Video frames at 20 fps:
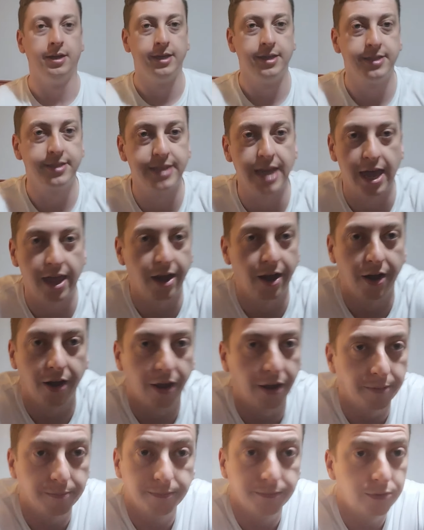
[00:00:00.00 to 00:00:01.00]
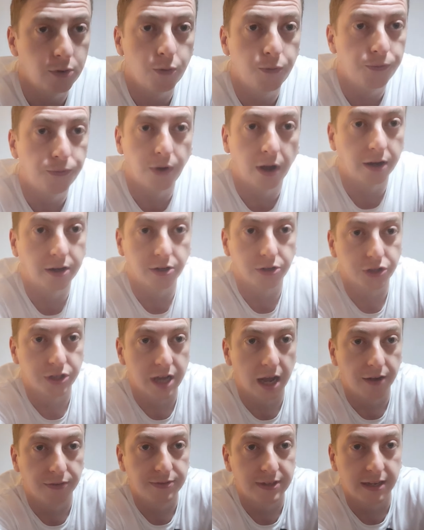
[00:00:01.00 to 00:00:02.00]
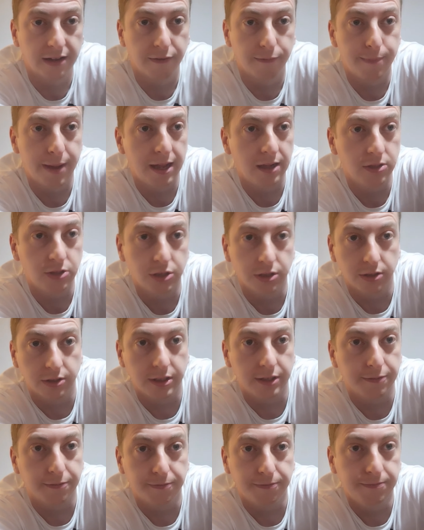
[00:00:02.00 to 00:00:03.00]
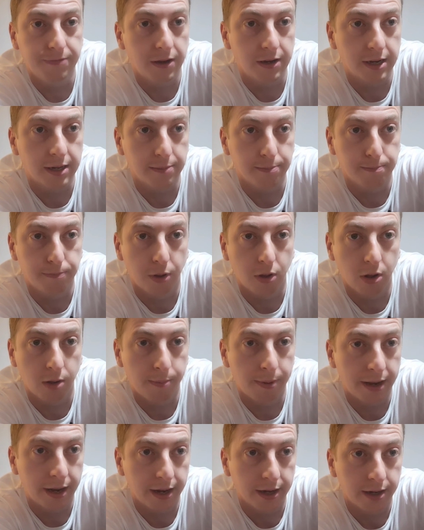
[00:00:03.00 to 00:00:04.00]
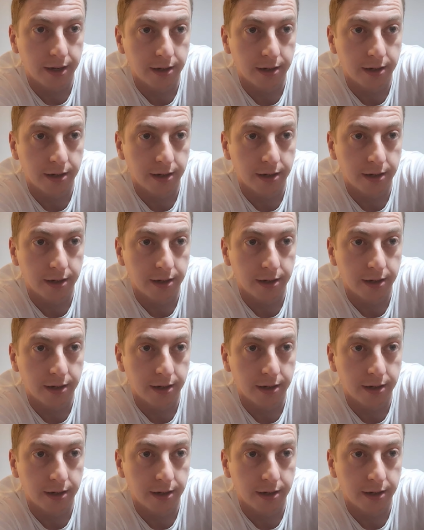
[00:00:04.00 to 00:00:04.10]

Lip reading: Signing out. Go fuck yourself, Dave Meltzer, you fucking ball bag.